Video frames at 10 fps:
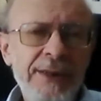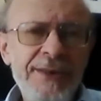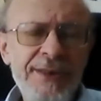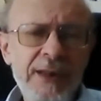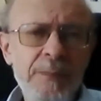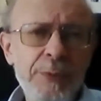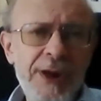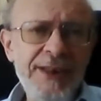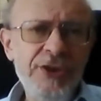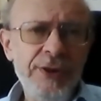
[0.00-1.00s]

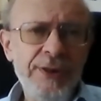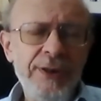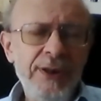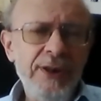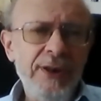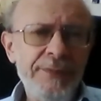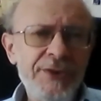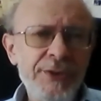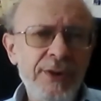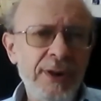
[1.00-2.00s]
celebration of
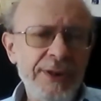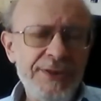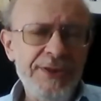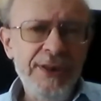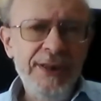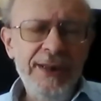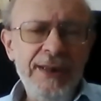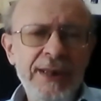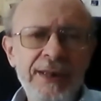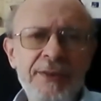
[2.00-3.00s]
Sukkot
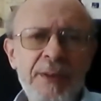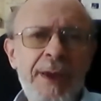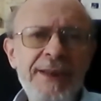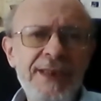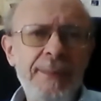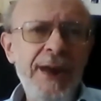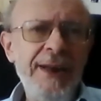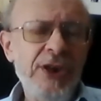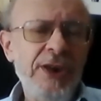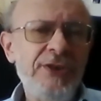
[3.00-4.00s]
in the Beis
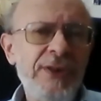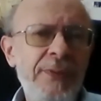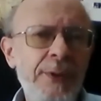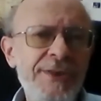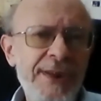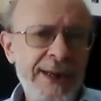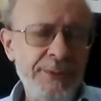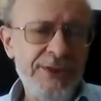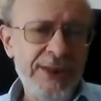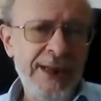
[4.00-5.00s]
HaMikdash than there is
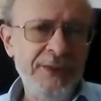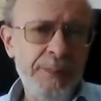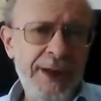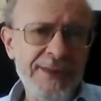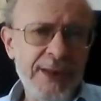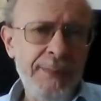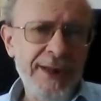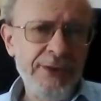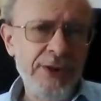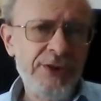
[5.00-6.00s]
outside the Beis
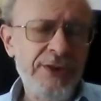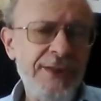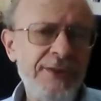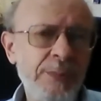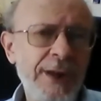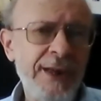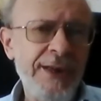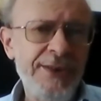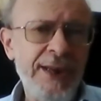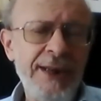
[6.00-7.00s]
HaMikdash. That's the way
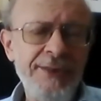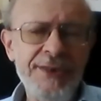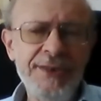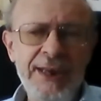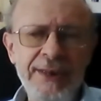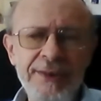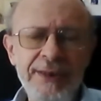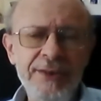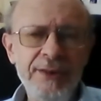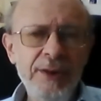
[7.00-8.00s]
Chazal understand
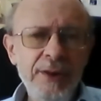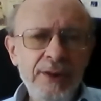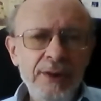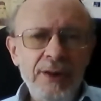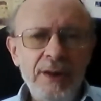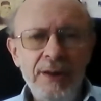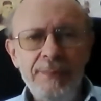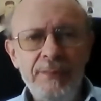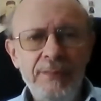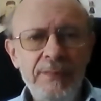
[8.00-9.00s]
it.
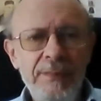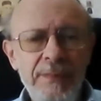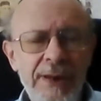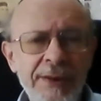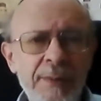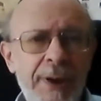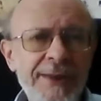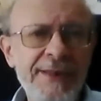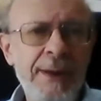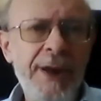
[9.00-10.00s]
In the
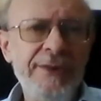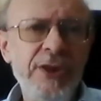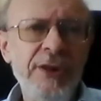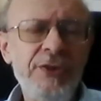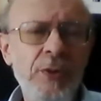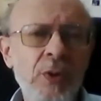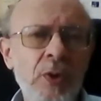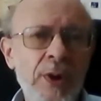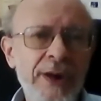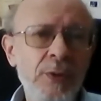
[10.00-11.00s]
Beis HaMikdash,
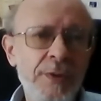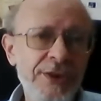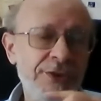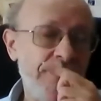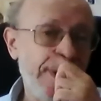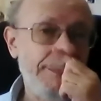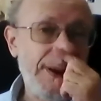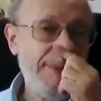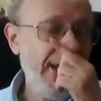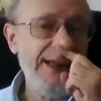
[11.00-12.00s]
or according to the
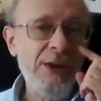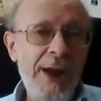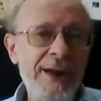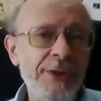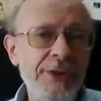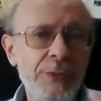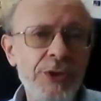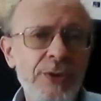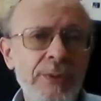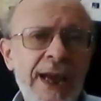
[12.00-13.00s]
Rambam, anywhere in
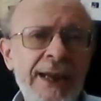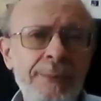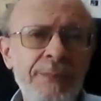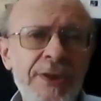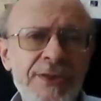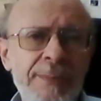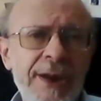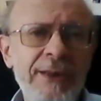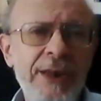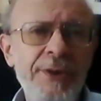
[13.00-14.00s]
Yerushalayim, there's a
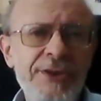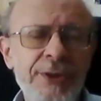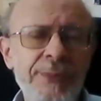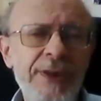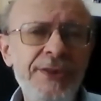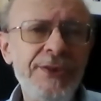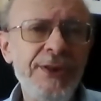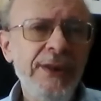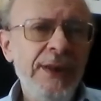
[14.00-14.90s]
machlokes on this,